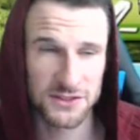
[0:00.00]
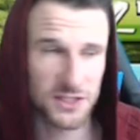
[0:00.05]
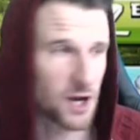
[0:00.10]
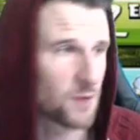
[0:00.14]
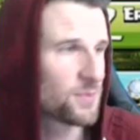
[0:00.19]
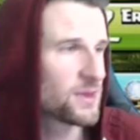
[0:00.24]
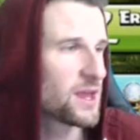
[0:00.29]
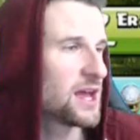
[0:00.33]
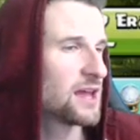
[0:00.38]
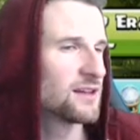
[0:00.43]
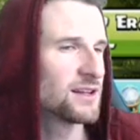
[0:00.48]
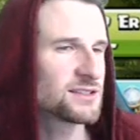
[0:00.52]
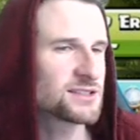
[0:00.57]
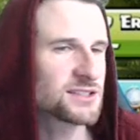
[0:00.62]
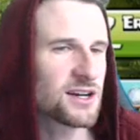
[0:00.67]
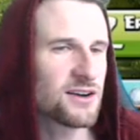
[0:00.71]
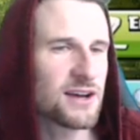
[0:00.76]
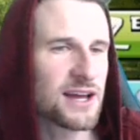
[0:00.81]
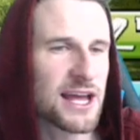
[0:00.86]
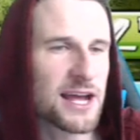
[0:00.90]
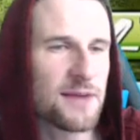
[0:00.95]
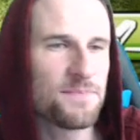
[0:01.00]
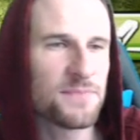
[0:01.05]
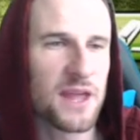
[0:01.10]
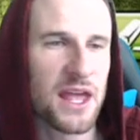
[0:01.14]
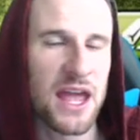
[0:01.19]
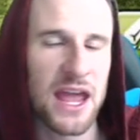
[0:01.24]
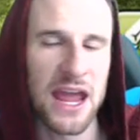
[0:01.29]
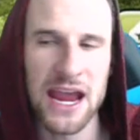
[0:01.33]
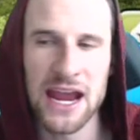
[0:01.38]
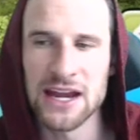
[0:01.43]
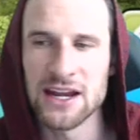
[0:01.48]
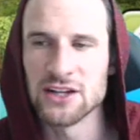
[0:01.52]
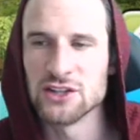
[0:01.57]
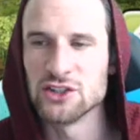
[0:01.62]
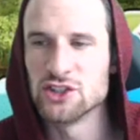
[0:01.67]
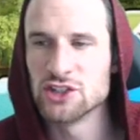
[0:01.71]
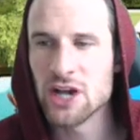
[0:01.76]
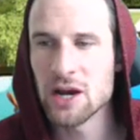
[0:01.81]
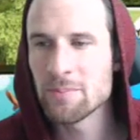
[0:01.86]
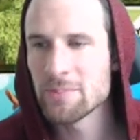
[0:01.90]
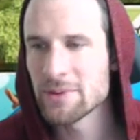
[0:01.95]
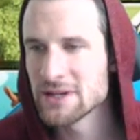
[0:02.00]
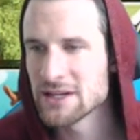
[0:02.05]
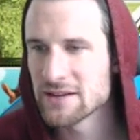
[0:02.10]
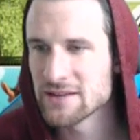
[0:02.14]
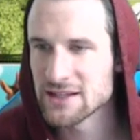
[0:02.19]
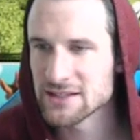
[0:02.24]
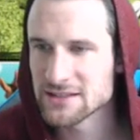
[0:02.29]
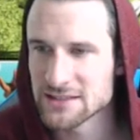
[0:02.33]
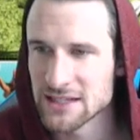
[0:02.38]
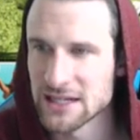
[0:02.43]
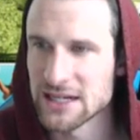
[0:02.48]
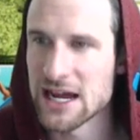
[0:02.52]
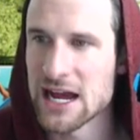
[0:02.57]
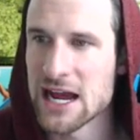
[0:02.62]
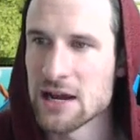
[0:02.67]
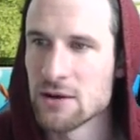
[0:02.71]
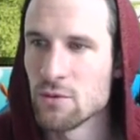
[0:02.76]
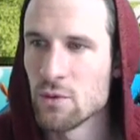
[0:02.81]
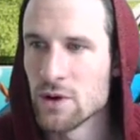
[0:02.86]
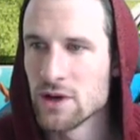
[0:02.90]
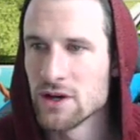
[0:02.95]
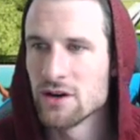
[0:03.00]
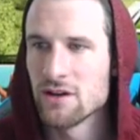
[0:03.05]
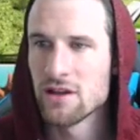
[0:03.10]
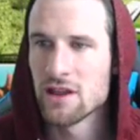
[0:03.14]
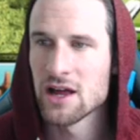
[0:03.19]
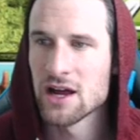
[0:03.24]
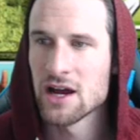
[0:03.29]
So let's go ahead and jump into this, and I will.